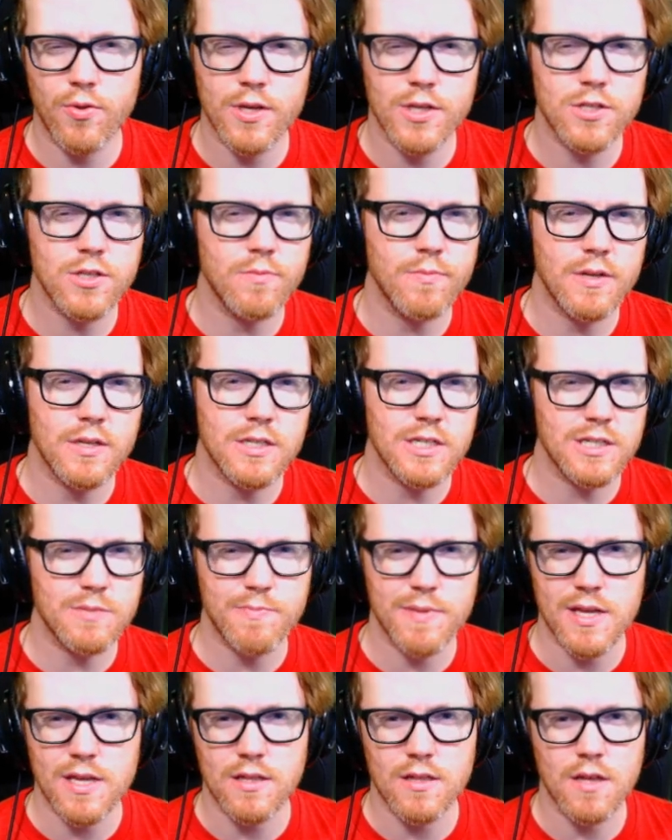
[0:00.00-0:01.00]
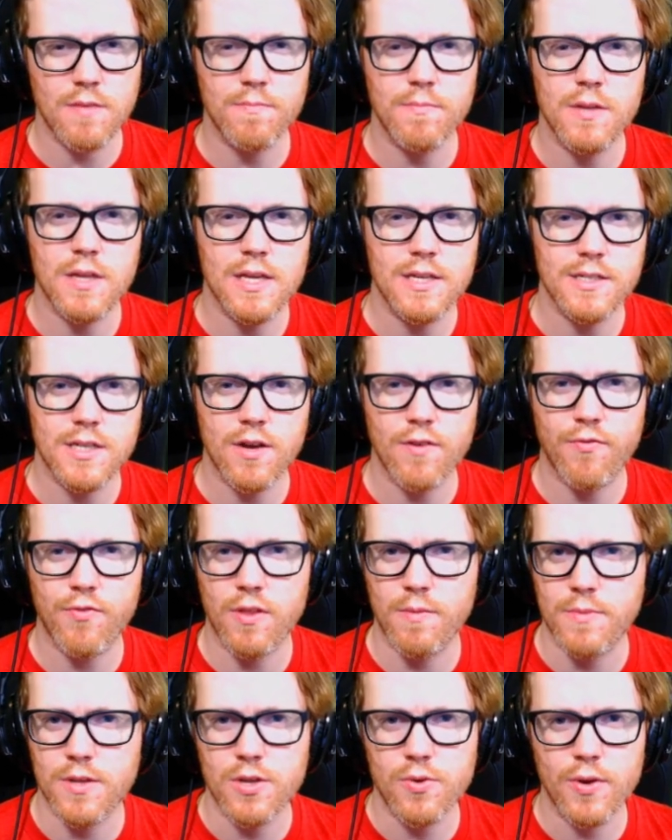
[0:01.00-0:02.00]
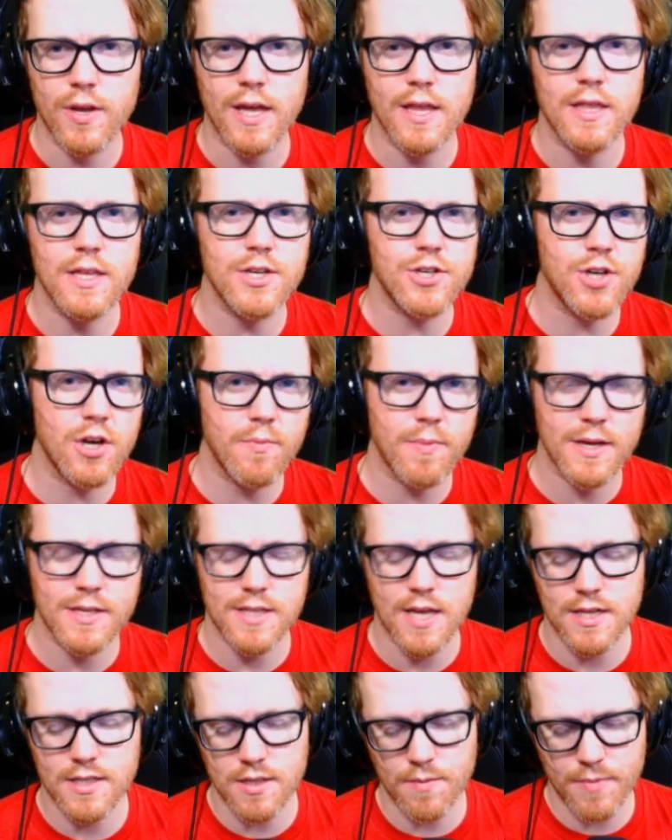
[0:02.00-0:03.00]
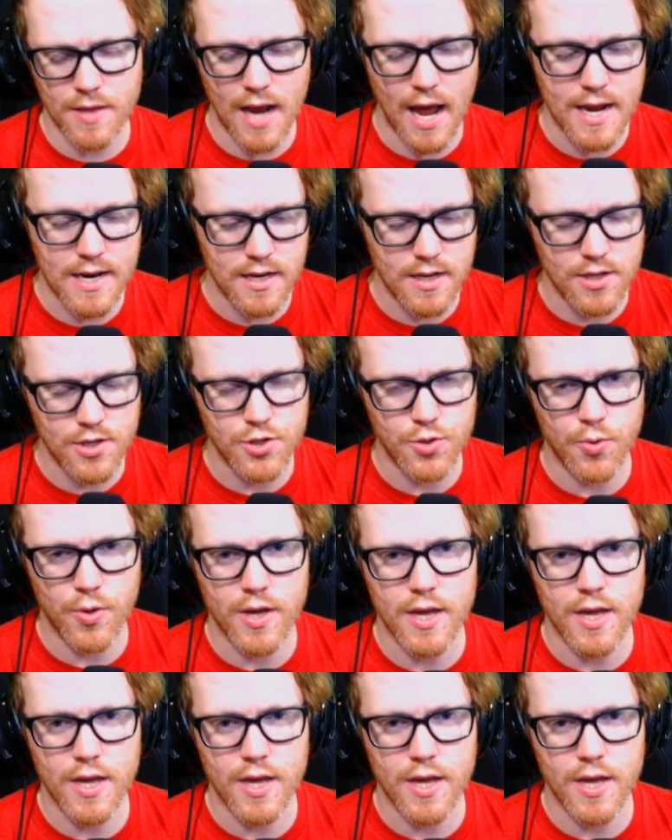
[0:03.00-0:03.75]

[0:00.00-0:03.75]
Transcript: assume it'd just be easier for them to do it again this year, because it's something I did enjoy.